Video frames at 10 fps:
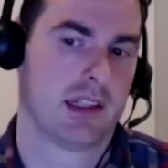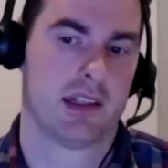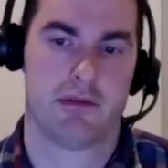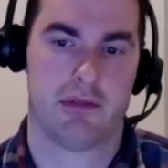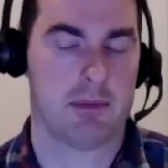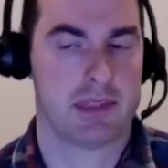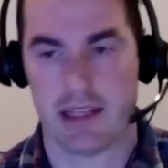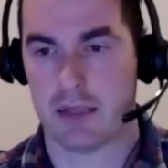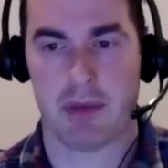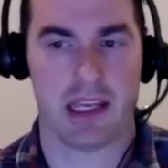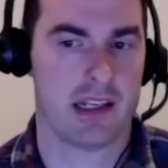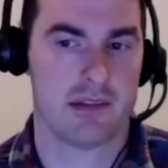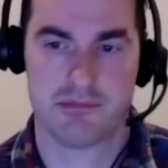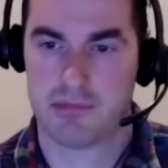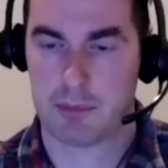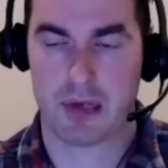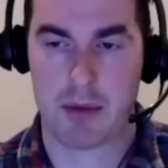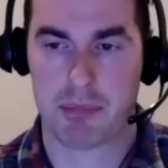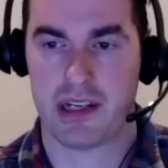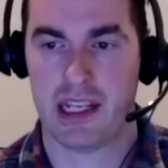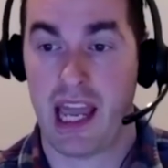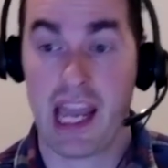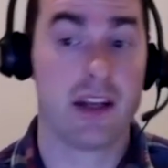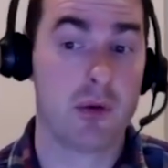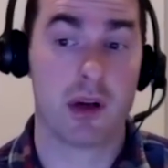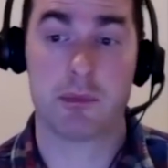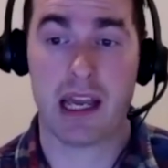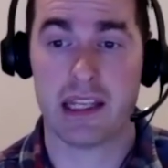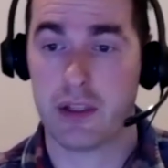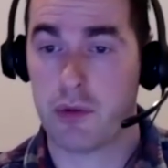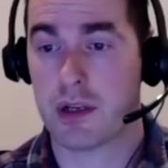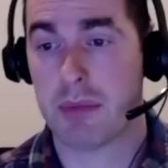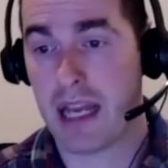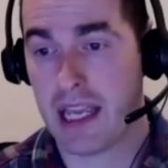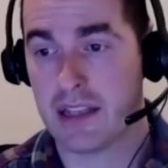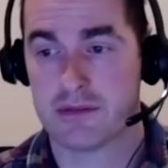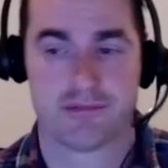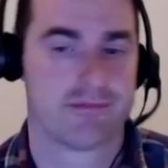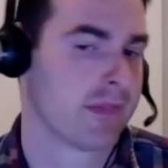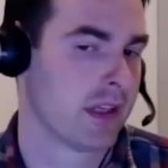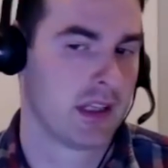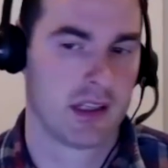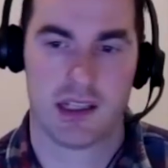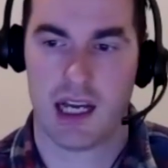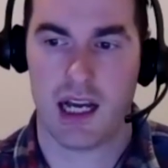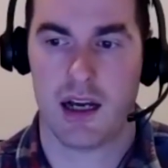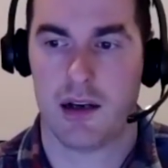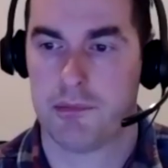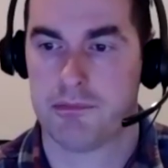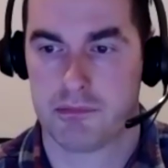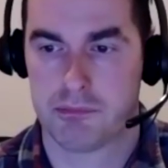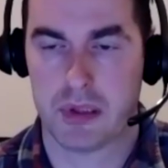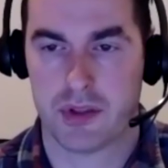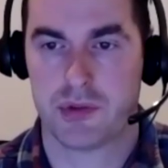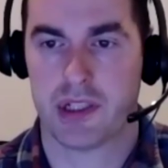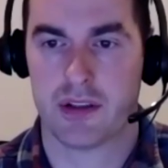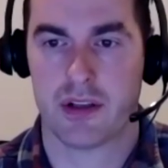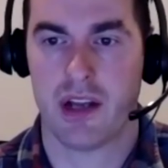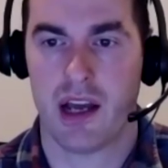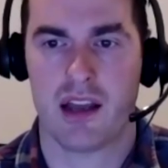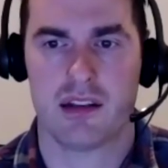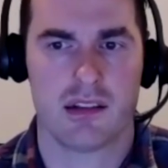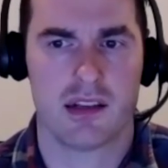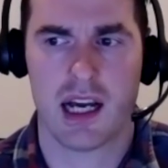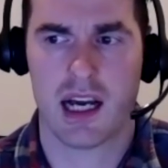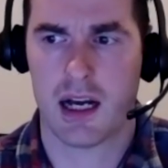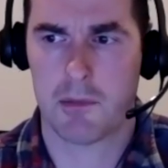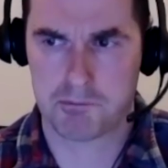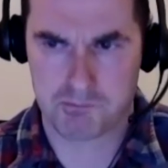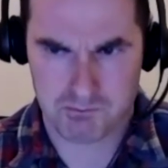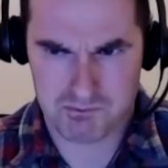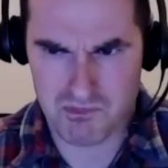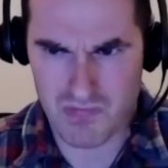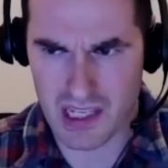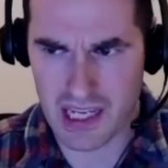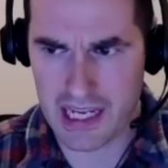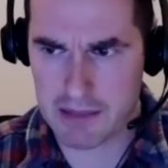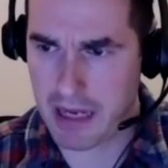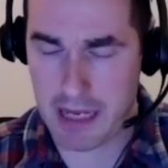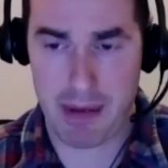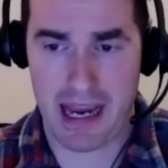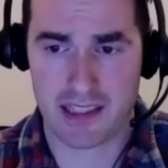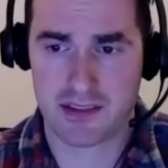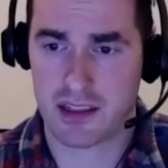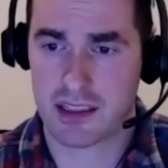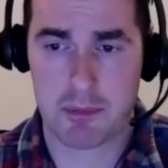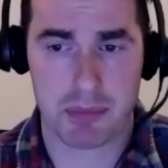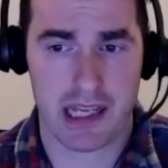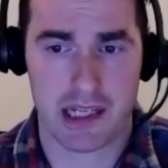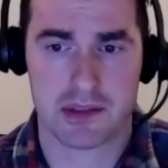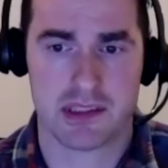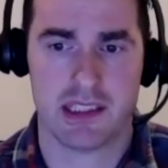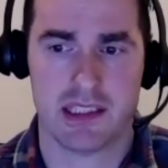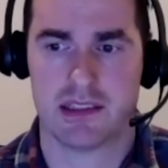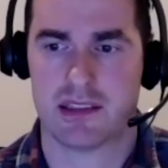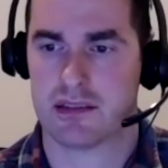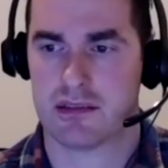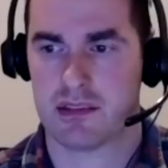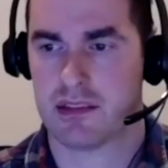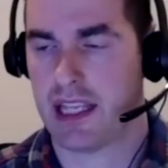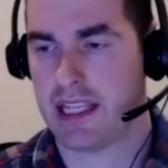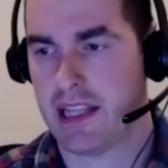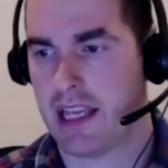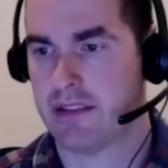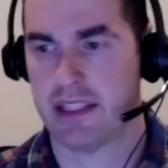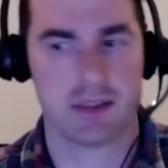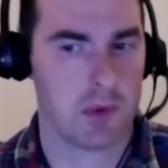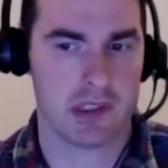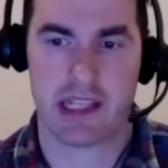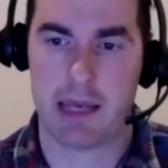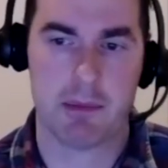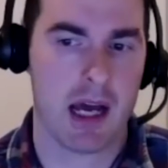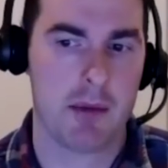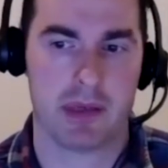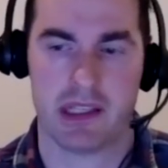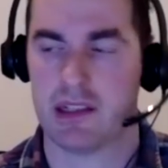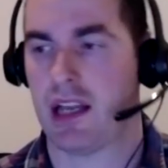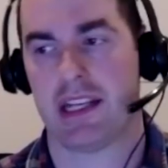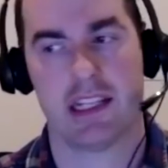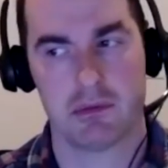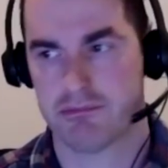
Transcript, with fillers: them sending me a, a property. Hey, do you want to buy it? Do you want to buy it? Um, pull the trigger or not. Um, I, I passed on a couple houses and then this one came up and I didn't